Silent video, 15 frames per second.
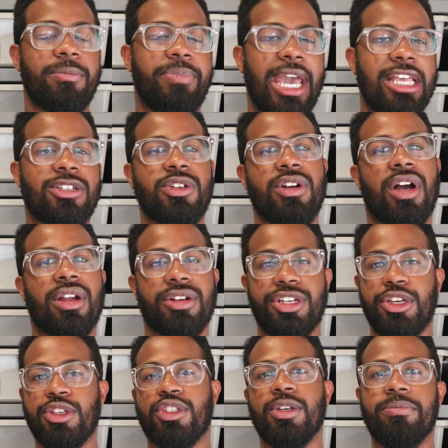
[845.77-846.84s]
Patreon or
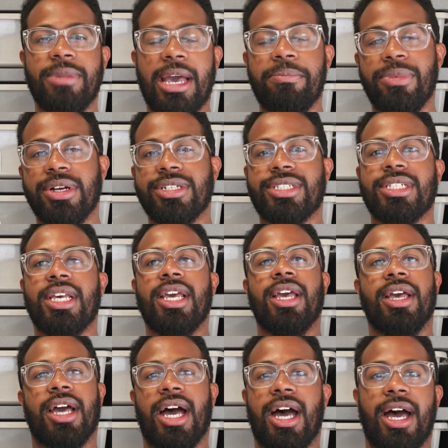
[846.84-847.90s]
YouTube members,
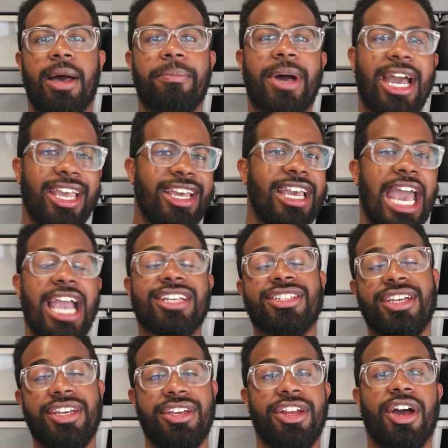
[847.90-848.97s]
I
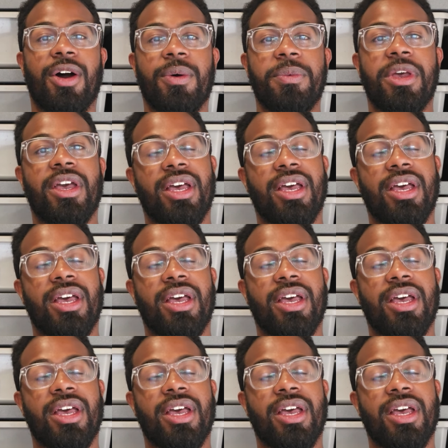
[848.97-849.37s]
actually, you know,